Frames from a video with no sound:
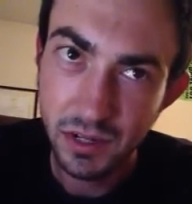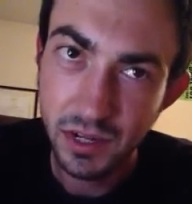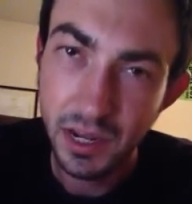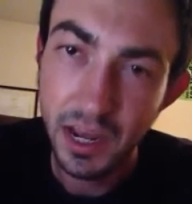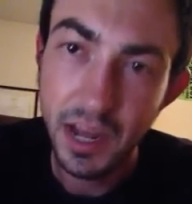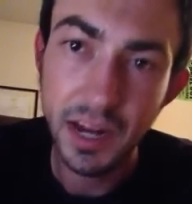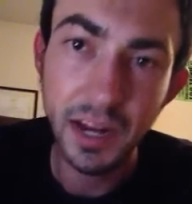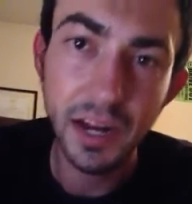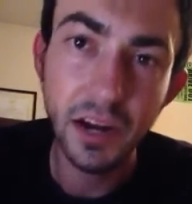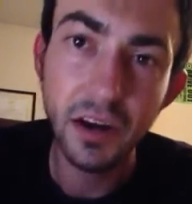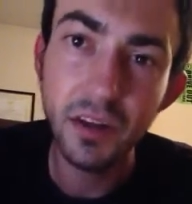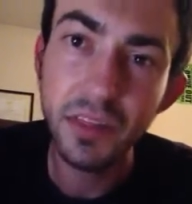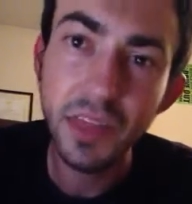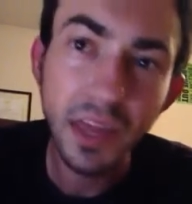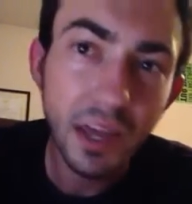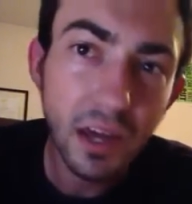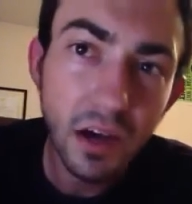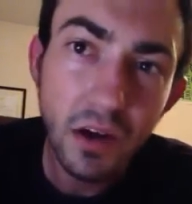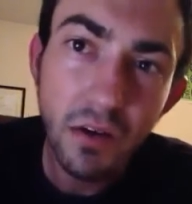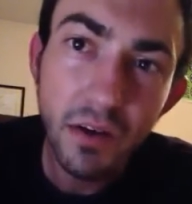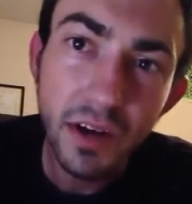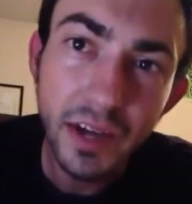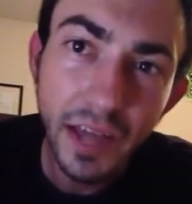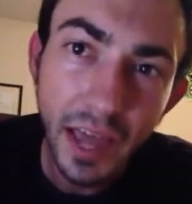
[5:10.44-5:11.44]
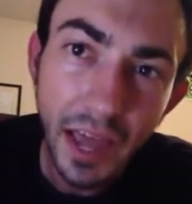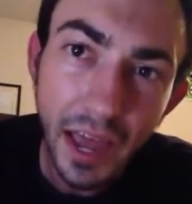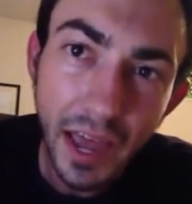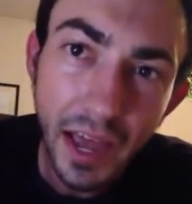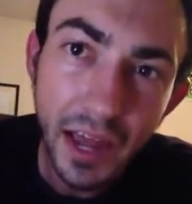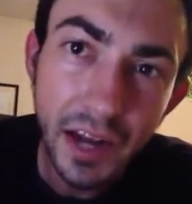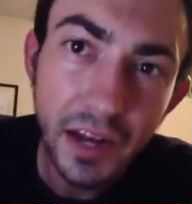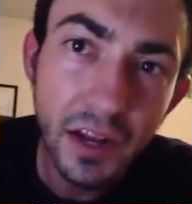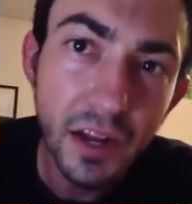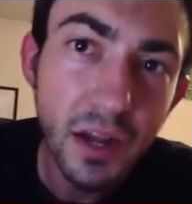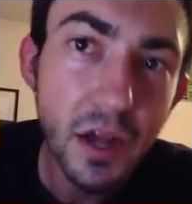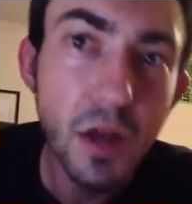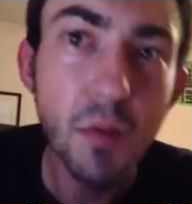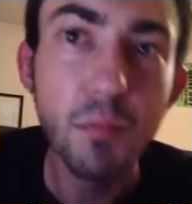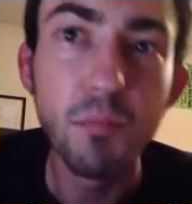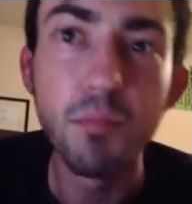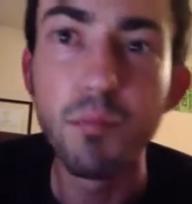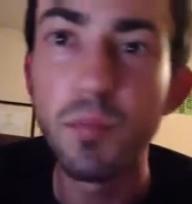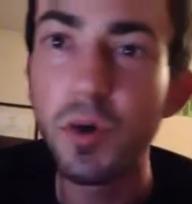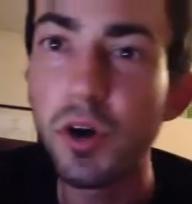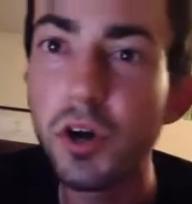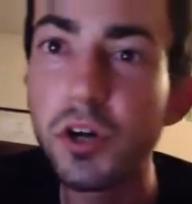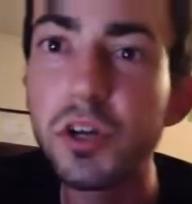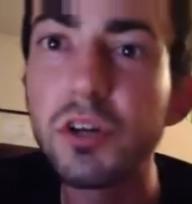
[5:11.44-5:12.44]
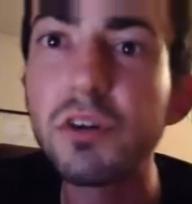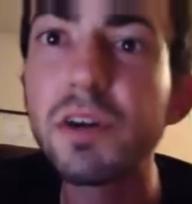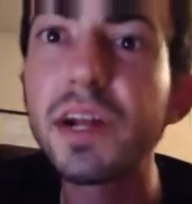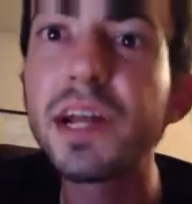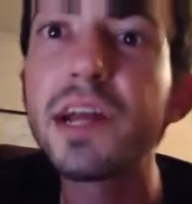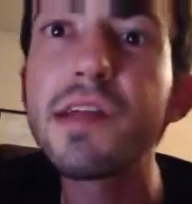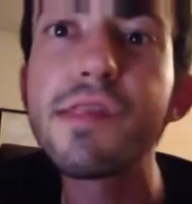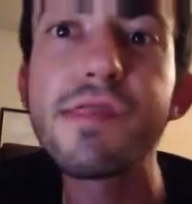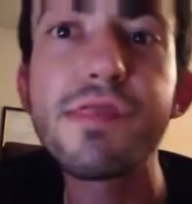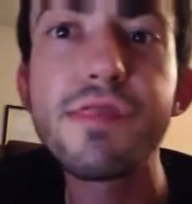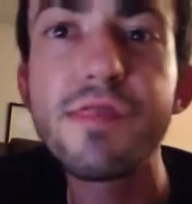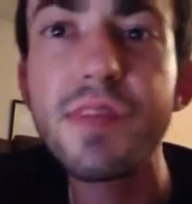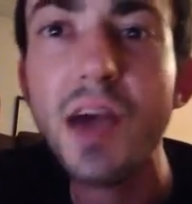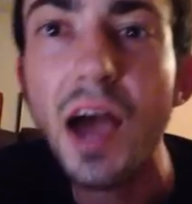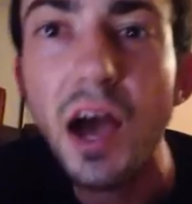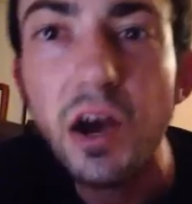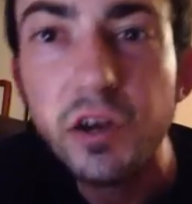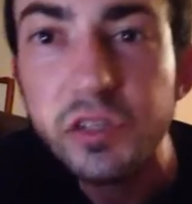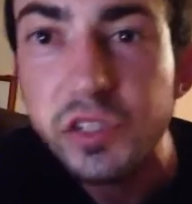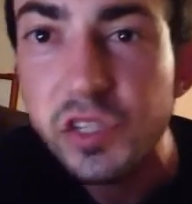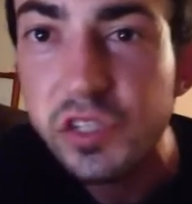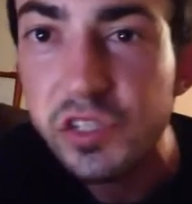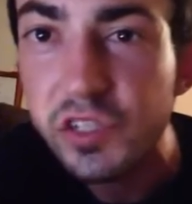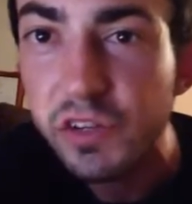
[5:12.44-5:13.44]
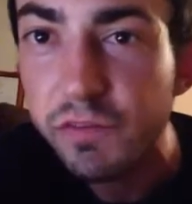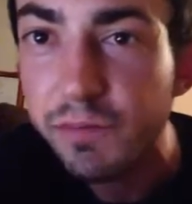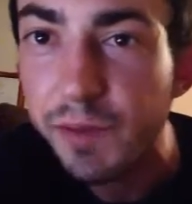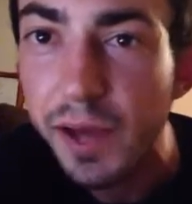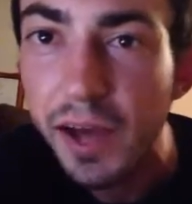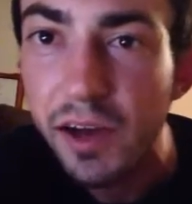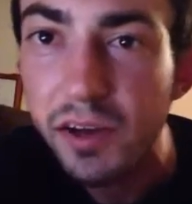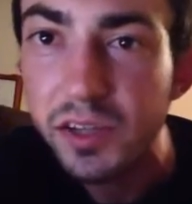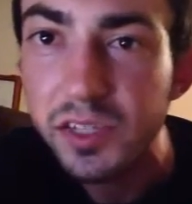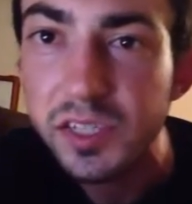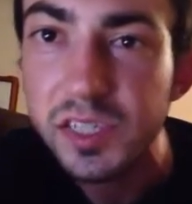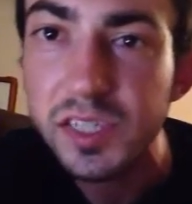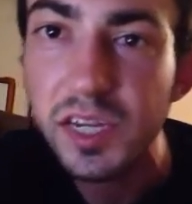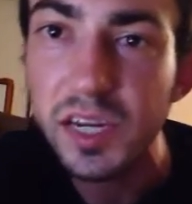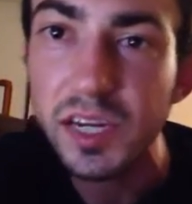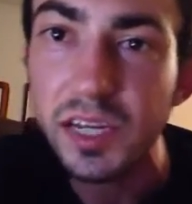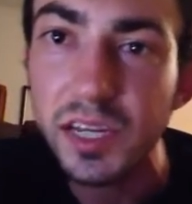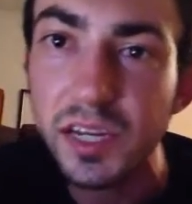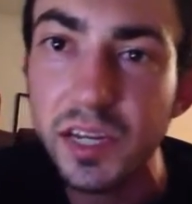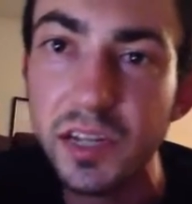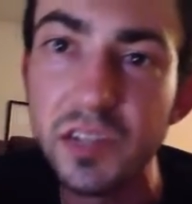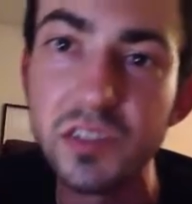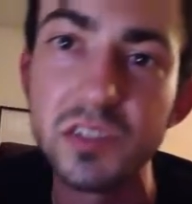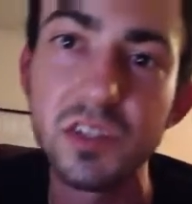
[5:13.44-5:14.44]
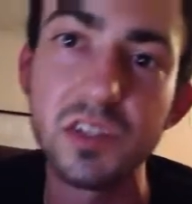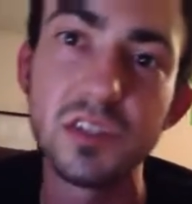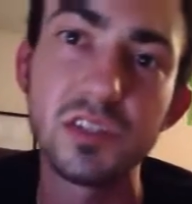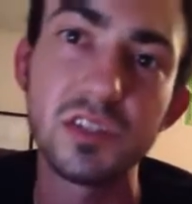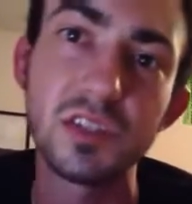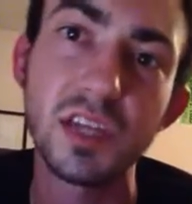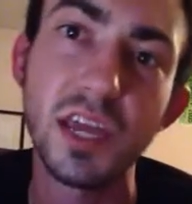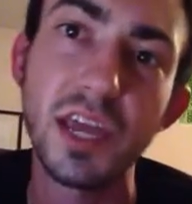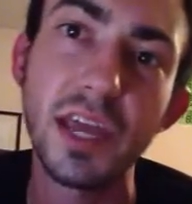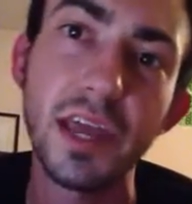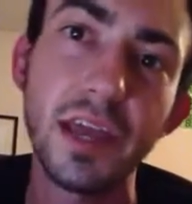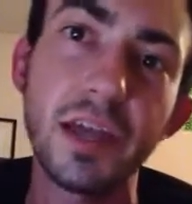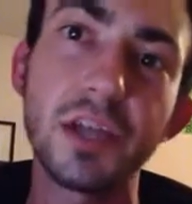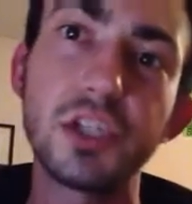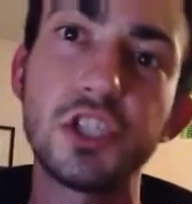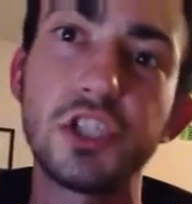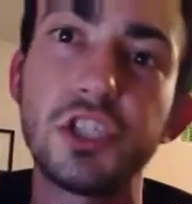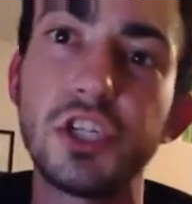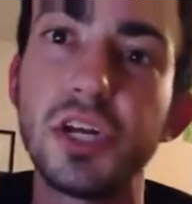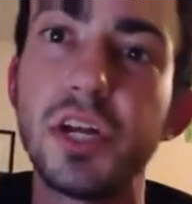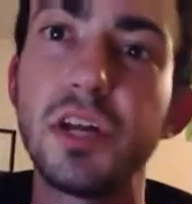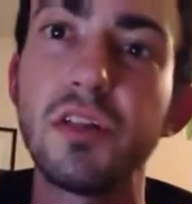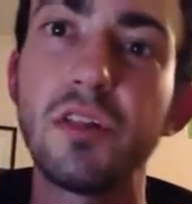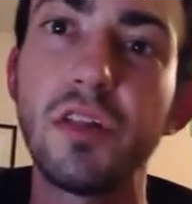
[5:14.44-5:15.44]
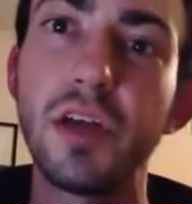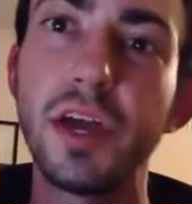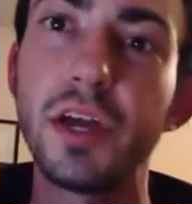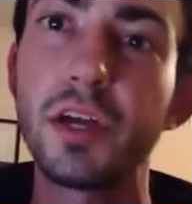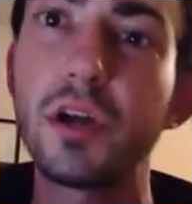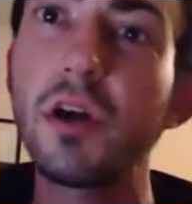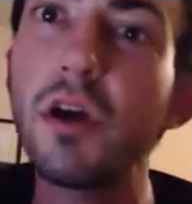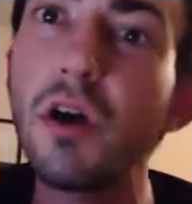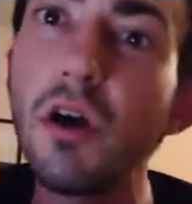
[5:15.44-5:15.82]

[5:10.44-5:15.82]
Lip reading: And here they go again, murdering thousands of Palestinians and saying shit like,